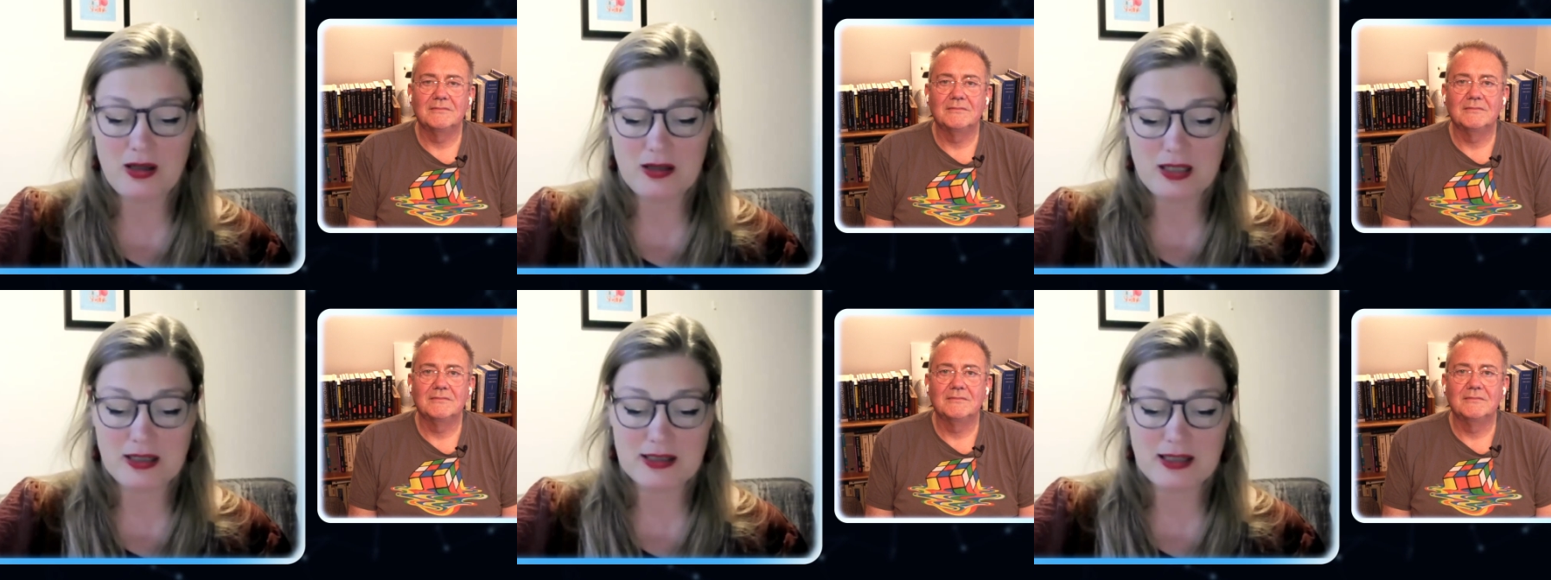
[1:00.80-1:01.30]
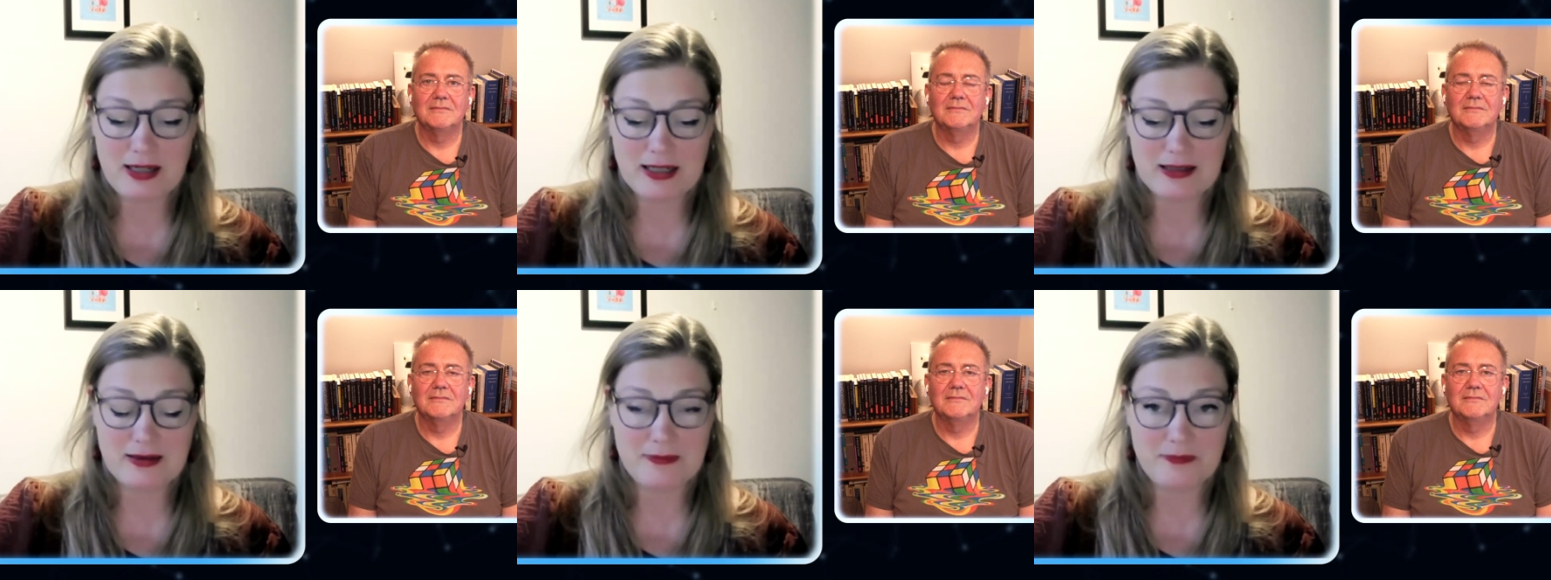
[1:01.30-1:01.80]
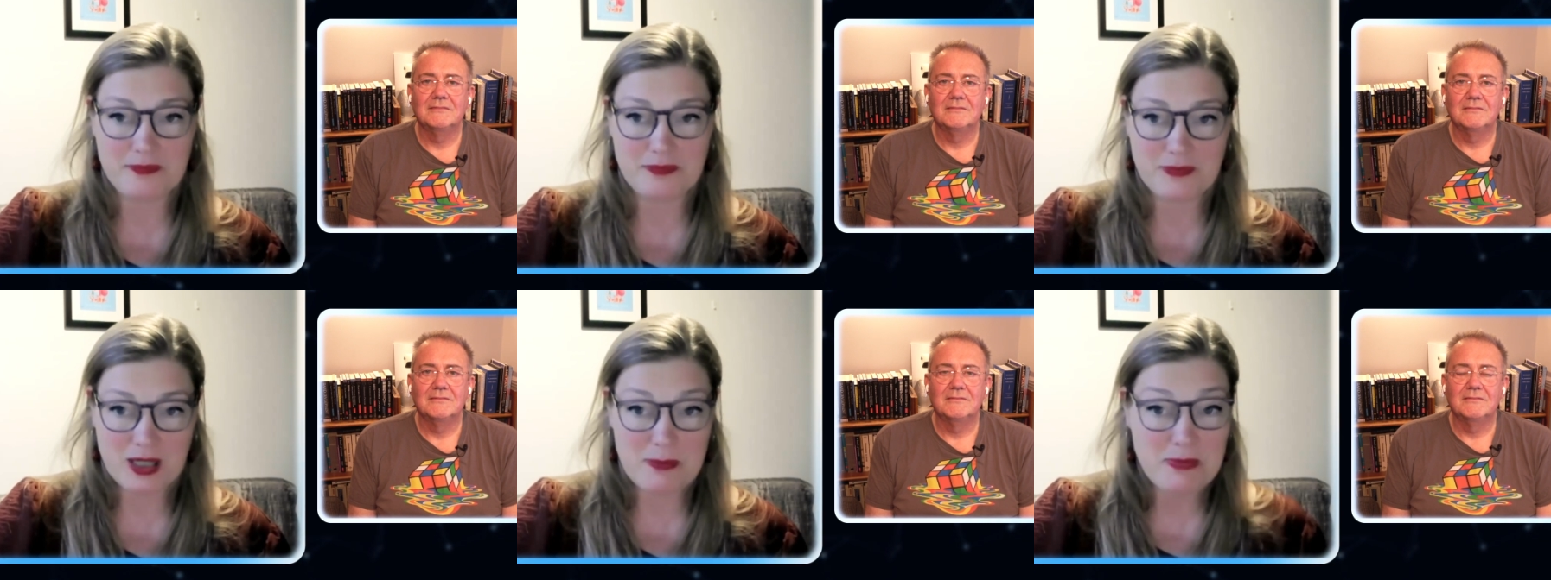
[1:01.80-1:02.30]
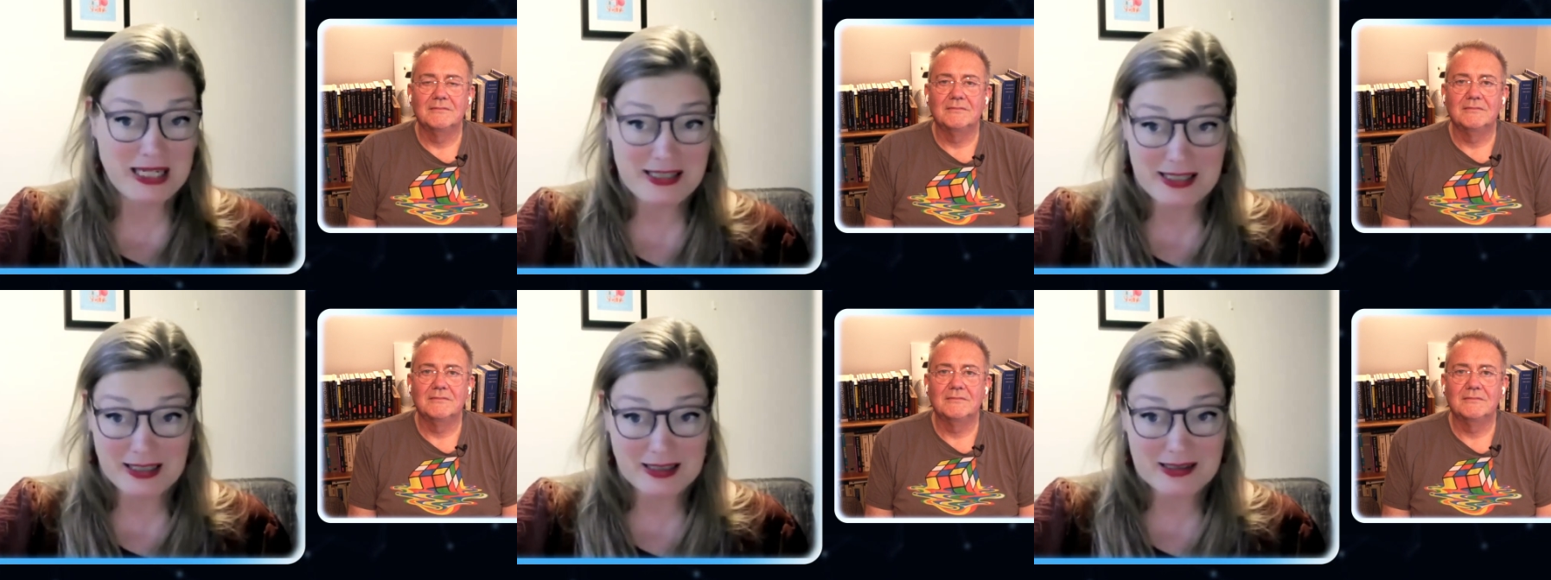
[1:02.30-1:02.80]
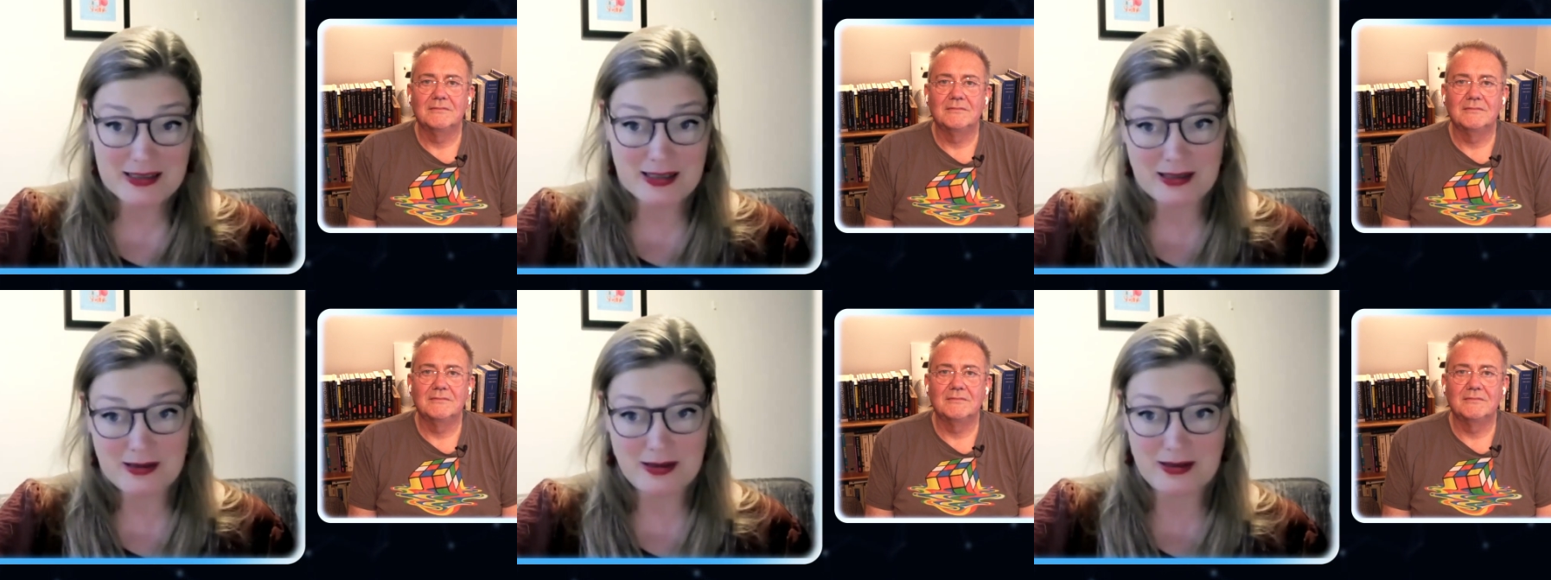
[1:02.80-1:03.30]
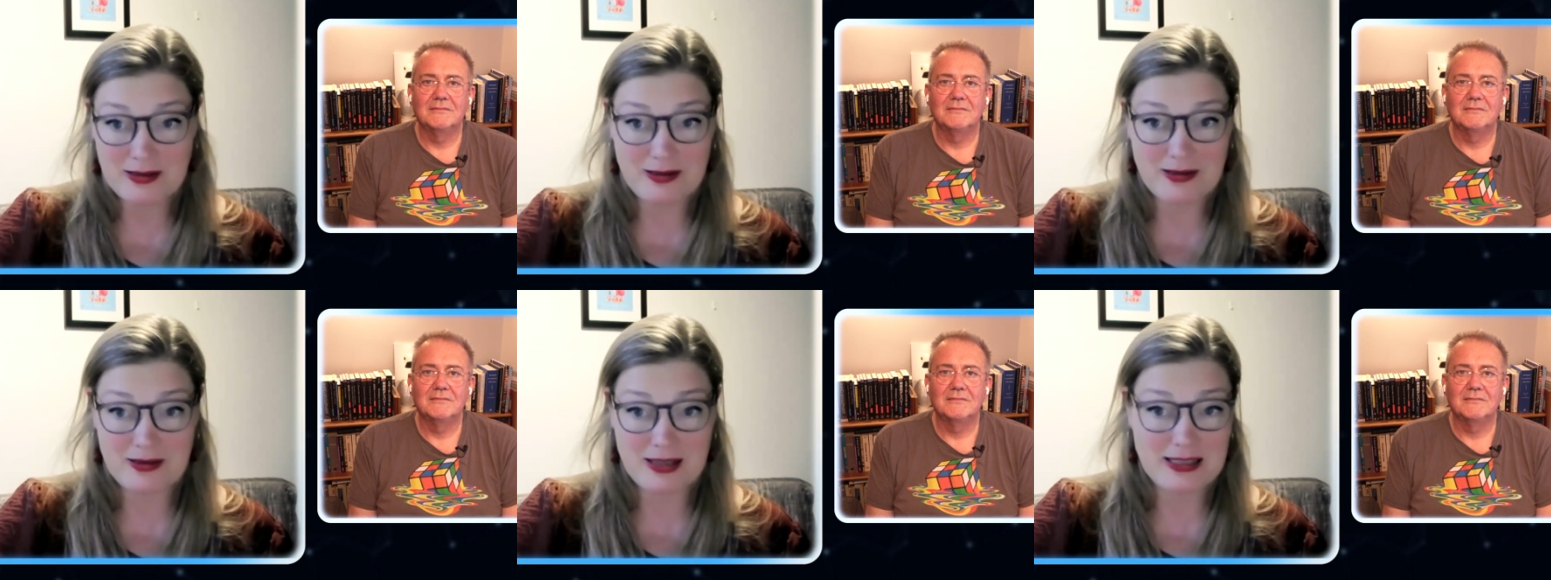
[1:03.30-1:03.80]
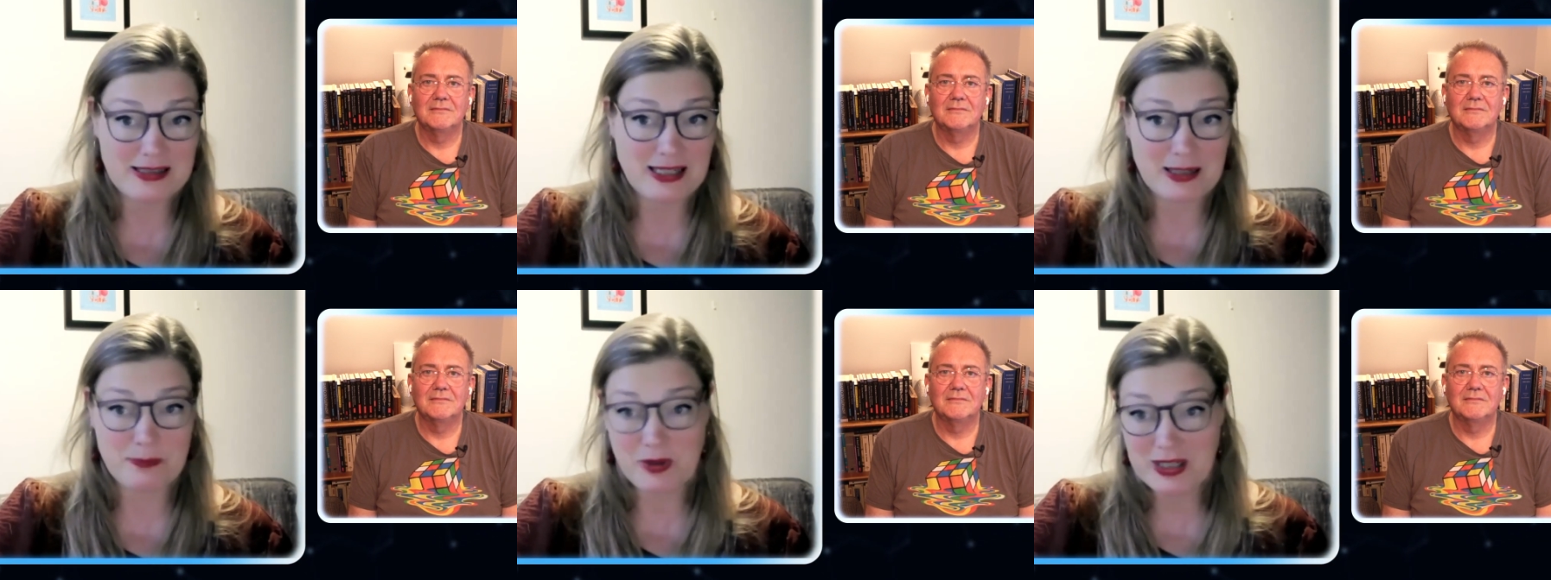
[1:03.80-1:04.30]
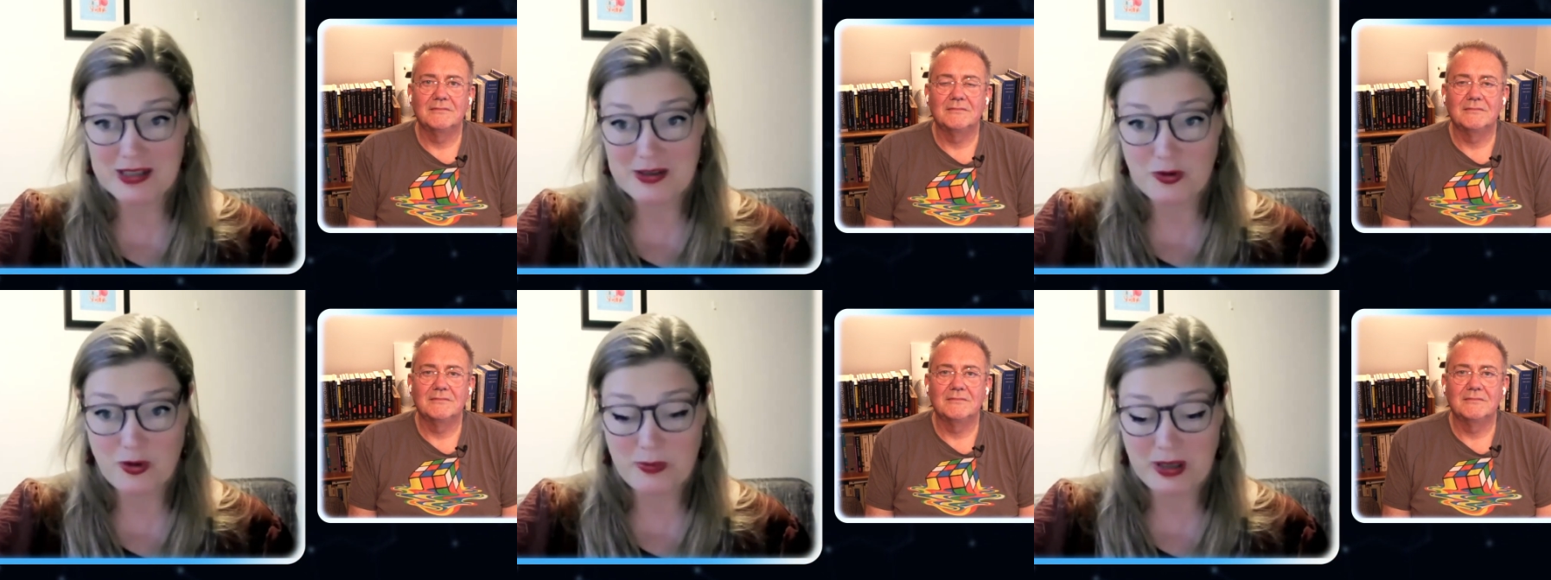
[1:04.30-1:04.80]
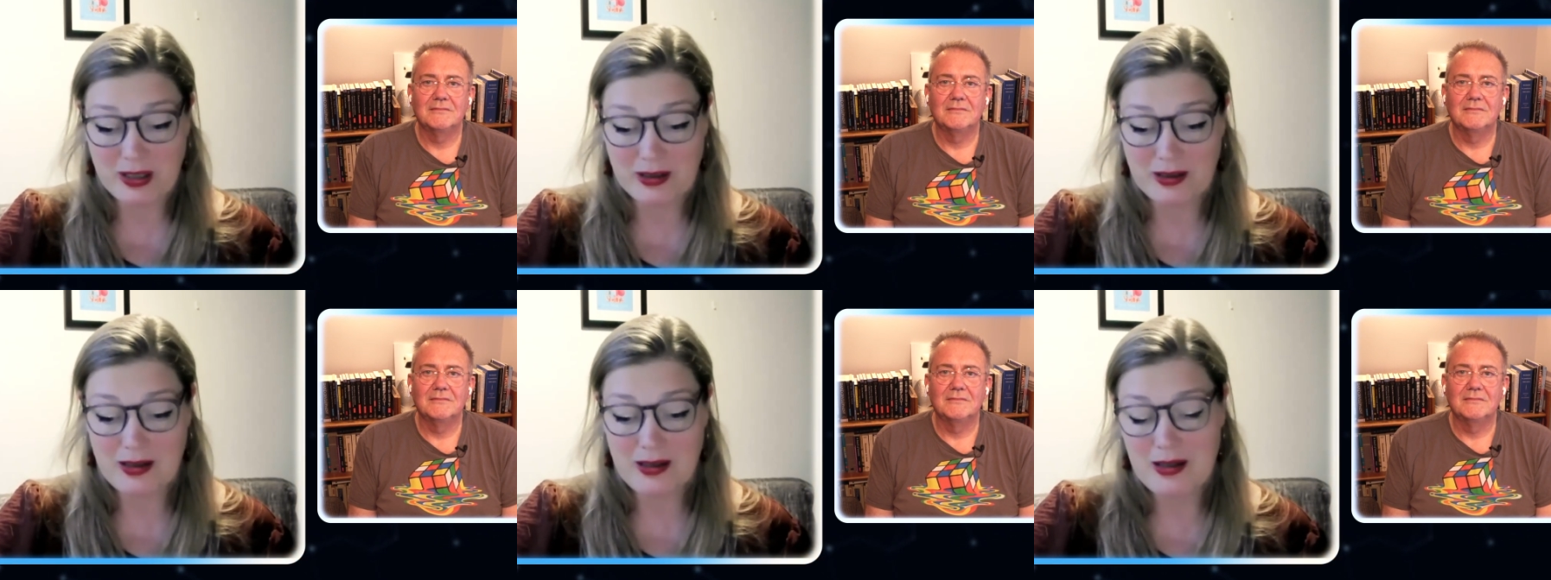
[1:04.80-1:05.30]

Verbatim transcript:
Speaker 1: things like meetings, things like brainstorming,